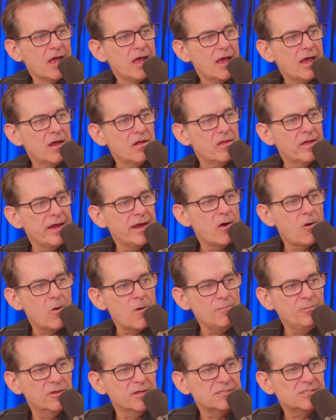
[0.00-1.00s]
LA
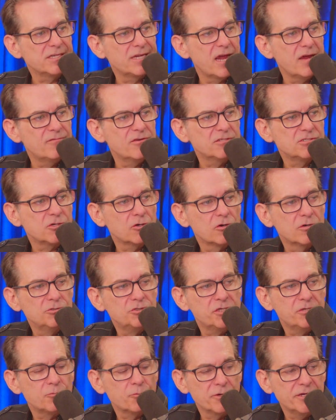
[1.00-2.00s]
Homeless gave us
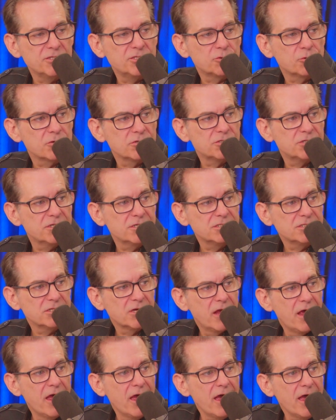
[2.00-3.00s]
urgent resources.
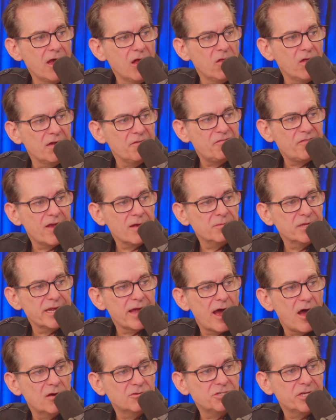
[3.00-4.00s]
LA Family
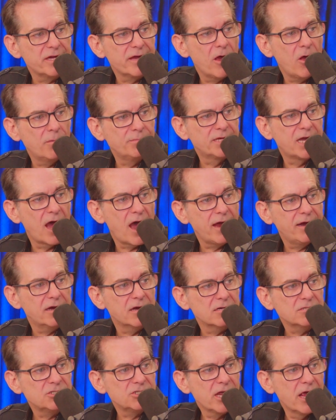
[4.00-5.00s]
Housing helped guide
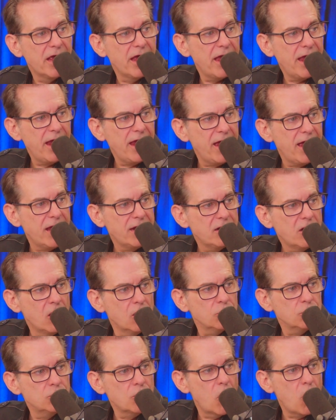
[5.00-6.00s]
us, and
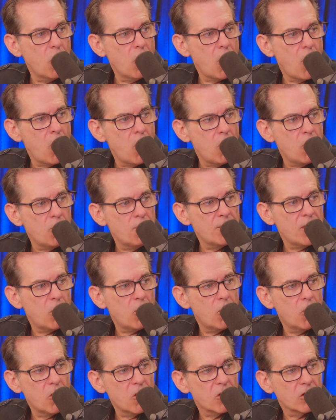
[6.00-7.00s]
No Home
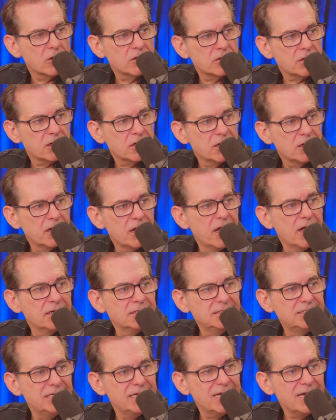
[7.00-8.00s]
Org
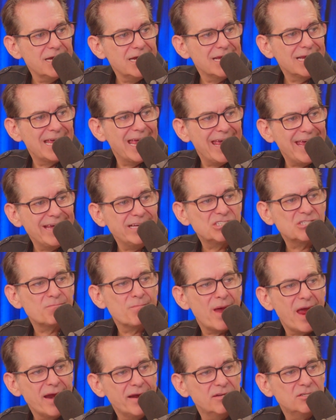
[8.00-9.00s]
did case
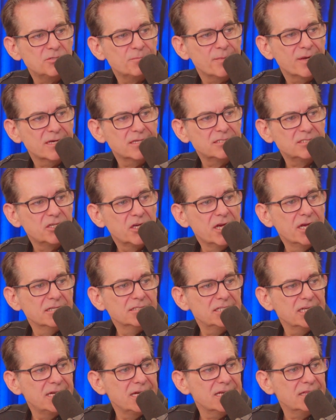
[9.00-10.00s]
management
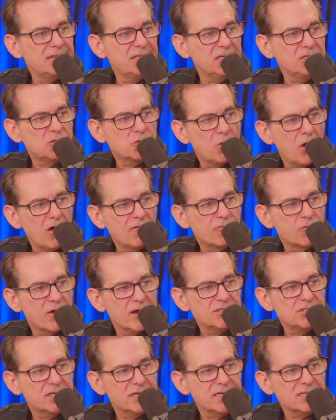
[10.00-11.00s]
to get the 12
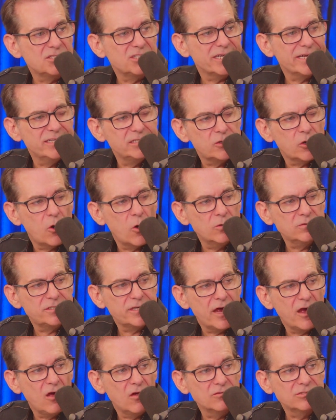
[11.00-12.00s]
residents into
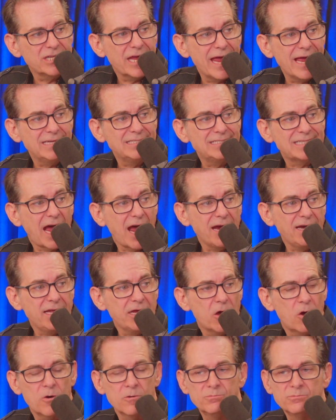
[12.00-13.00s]
hotels and tiny
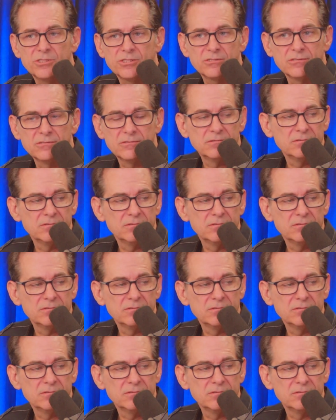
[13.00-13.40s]
homes.